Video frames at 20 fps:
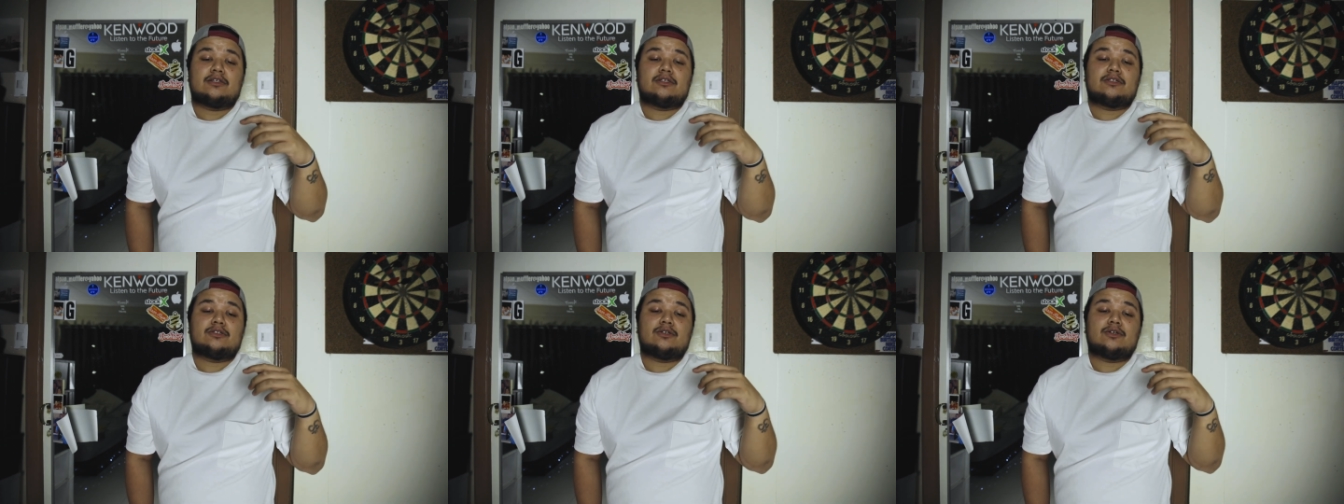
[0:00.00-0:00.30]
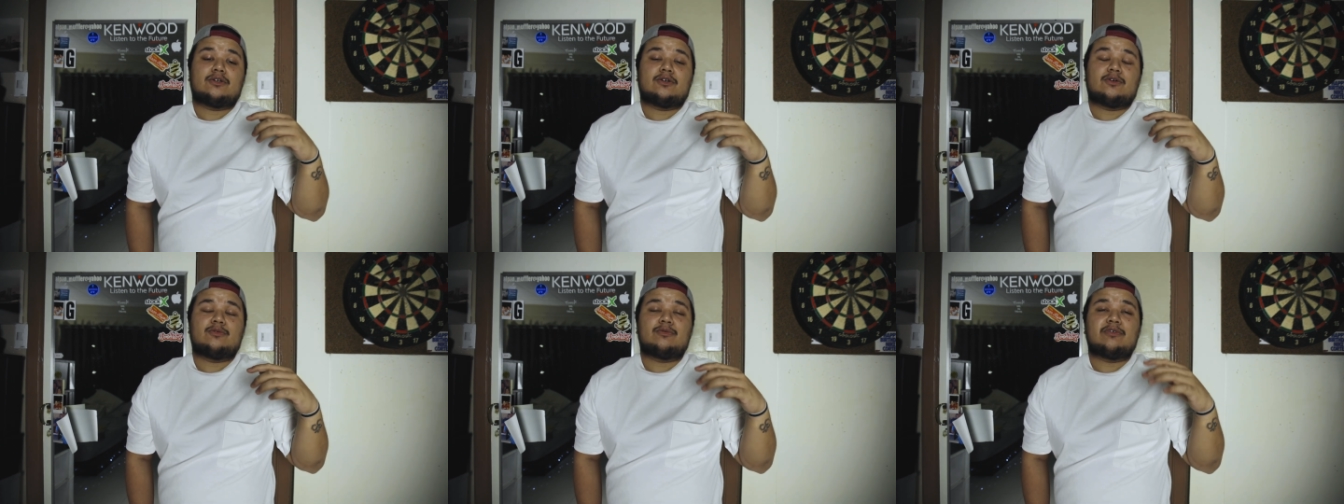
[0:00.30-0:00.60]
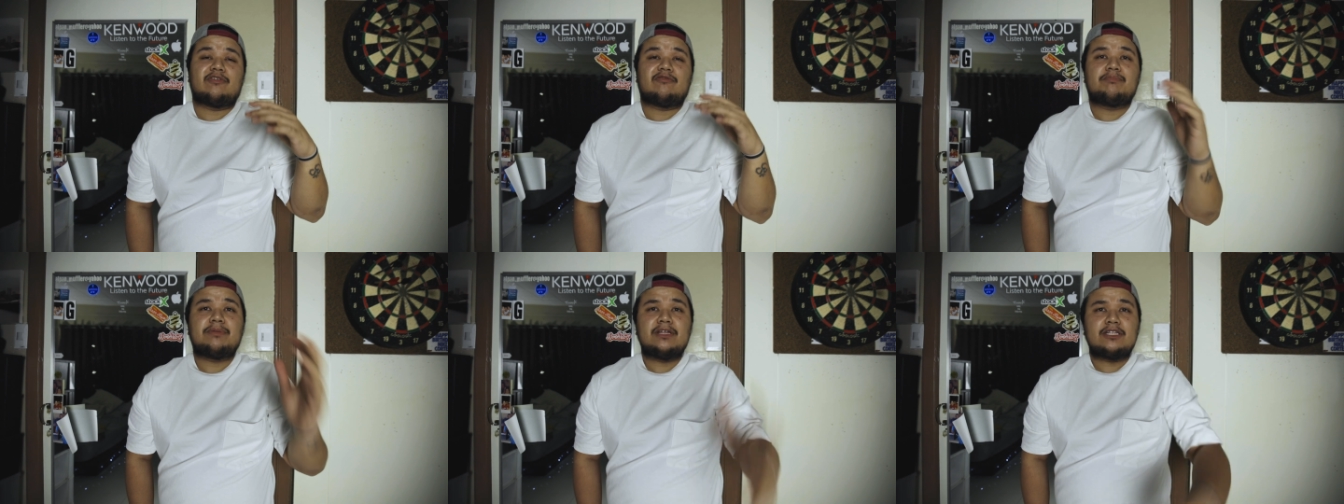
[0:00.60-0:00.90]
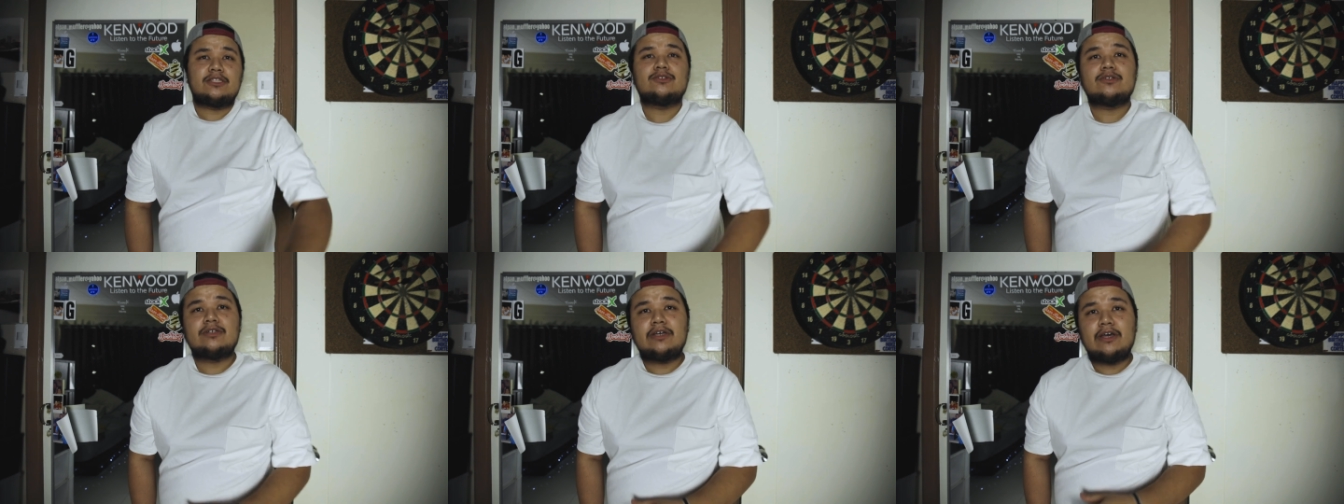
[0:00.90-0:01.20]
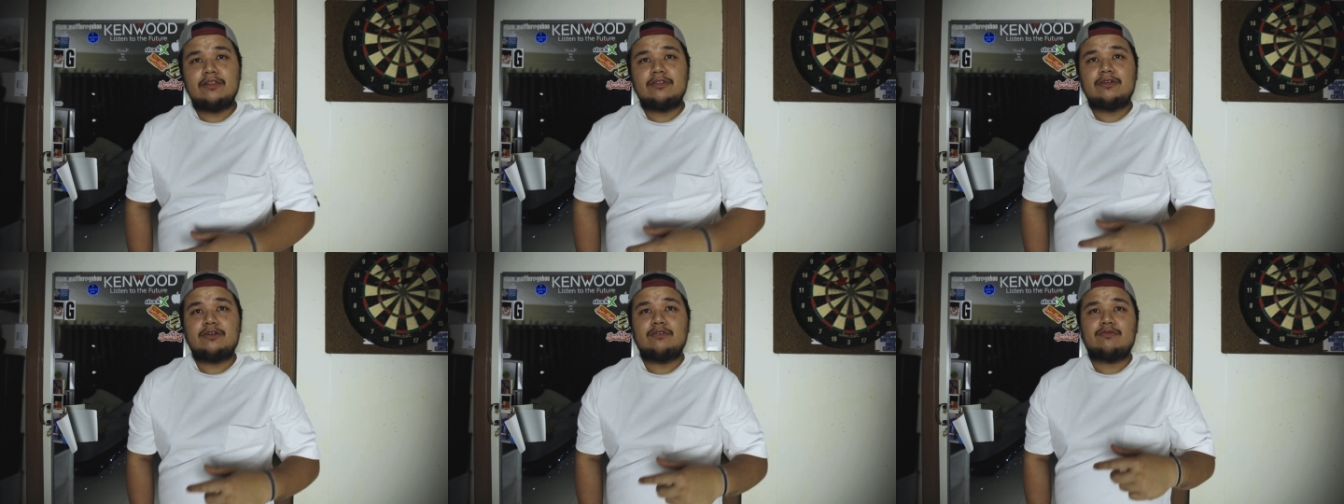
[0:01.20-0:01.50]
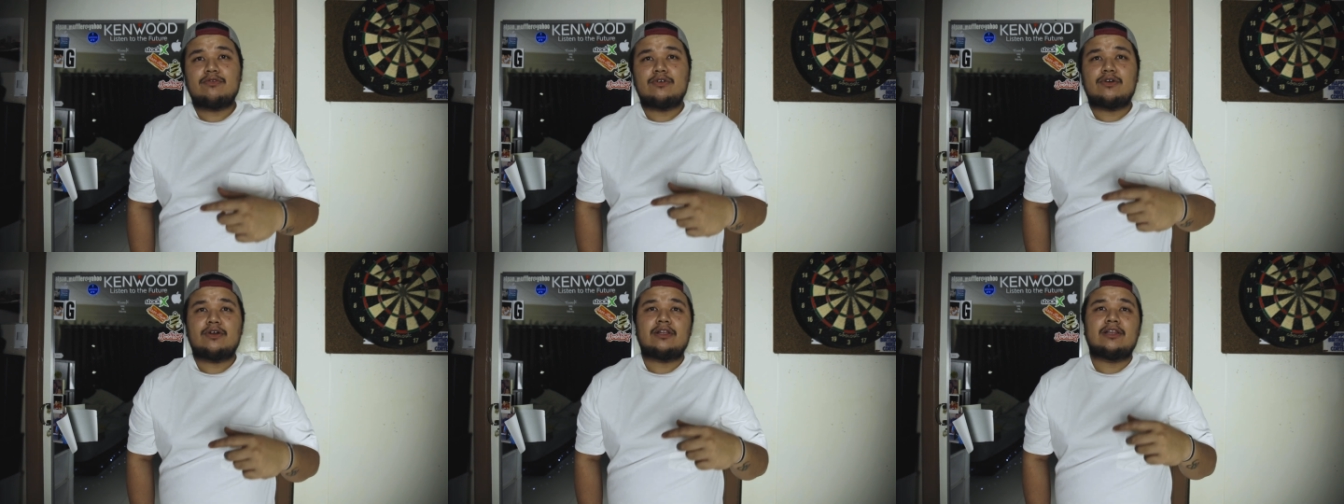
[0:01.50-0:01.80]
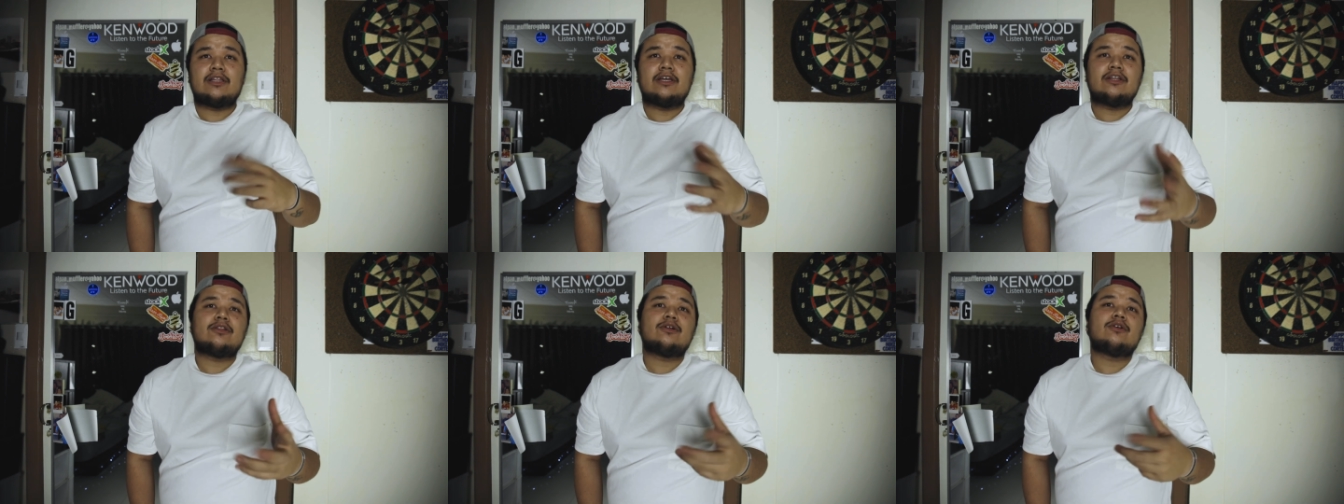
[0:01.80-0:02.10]
So we've been together for a
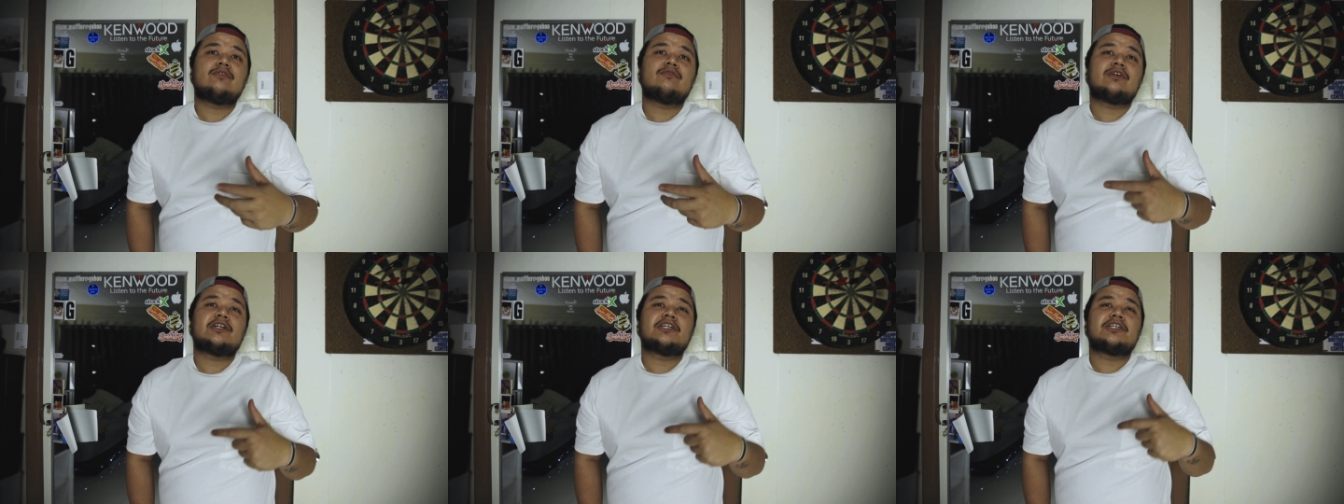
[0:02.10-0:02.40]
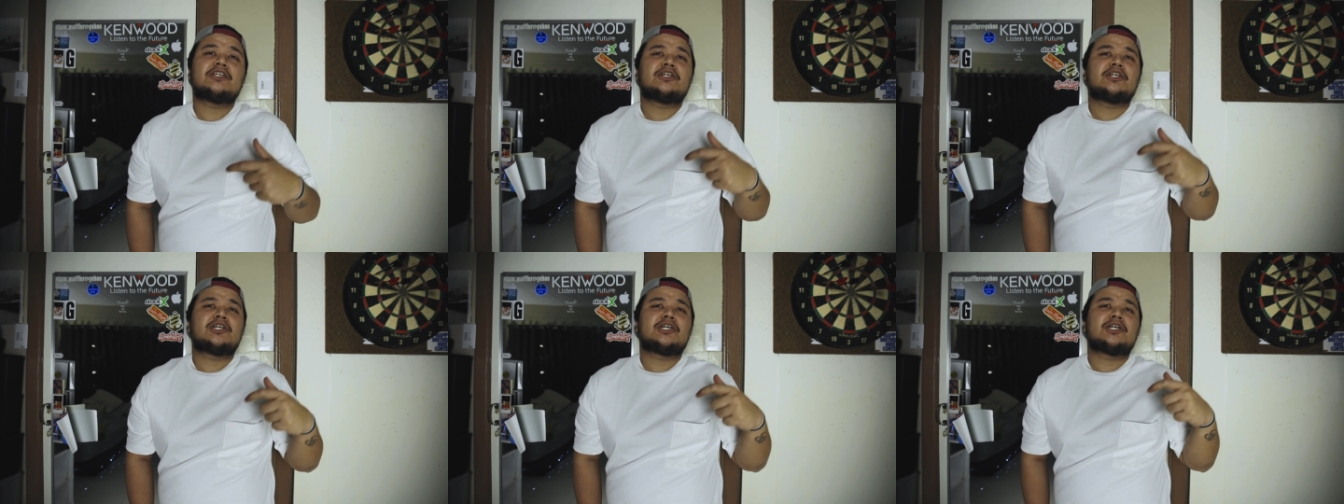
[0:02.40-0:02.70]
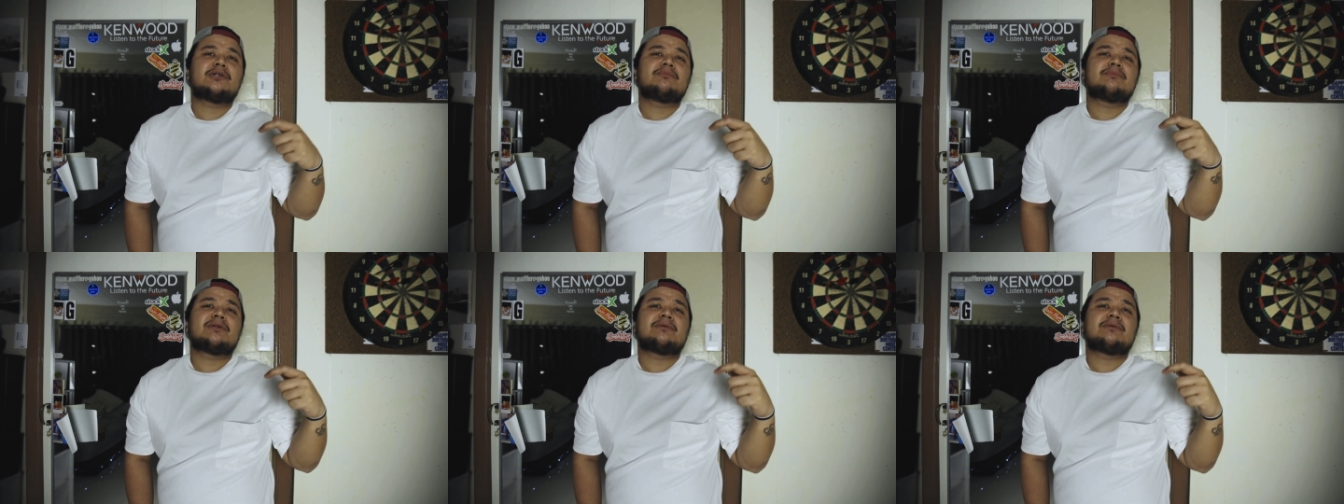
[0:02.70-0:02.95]
little over a year,